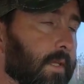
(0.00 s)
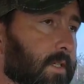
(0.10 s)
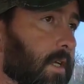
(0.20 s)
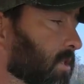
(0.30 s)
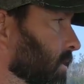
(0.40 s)

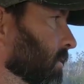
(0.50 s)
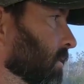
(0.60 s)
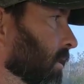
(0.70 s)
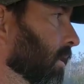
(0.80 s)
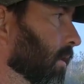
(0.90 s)

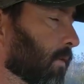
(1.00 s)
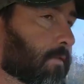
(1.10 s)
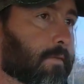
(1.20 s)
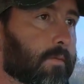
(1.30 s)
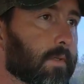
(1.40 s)
intention of
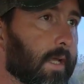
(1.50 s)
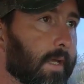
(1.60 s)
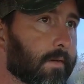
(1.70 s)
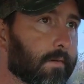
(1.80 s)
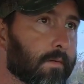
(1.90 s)

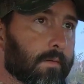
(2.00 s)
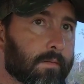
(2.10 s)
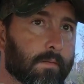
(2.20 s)
letting